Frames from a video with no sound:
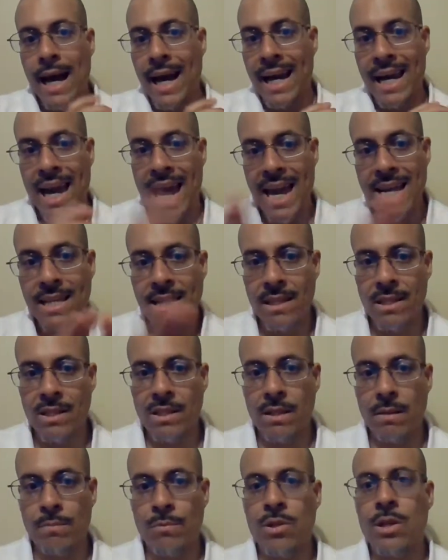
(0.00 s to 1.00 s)
I hate this
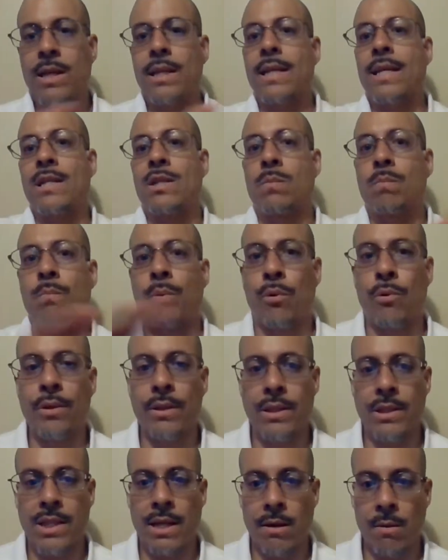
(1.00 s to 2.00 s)
subject. It's
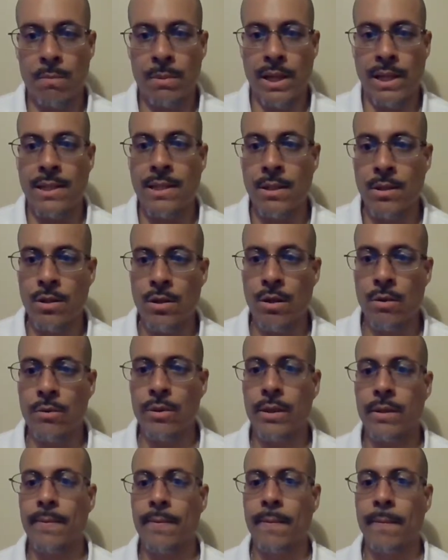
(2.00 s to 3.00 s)
boring as hell, but I need to know
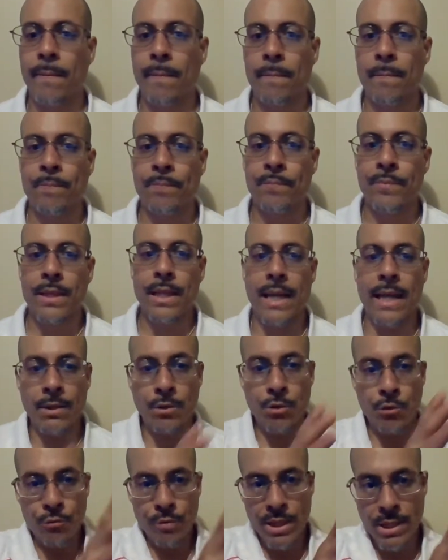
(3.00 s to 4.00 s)
it.
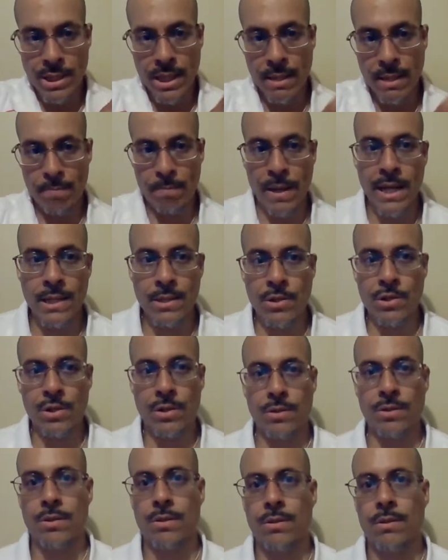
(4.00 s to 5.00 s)
And you read 10
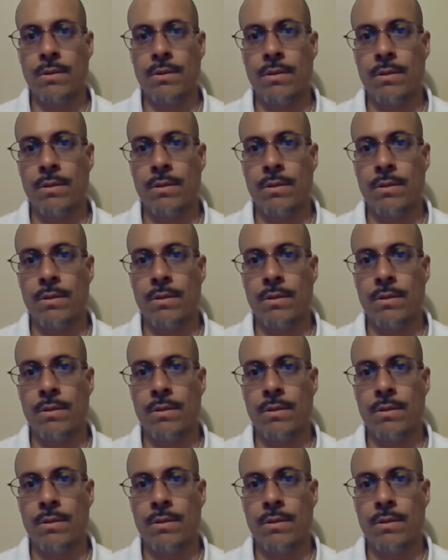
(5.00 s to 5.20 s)
pages.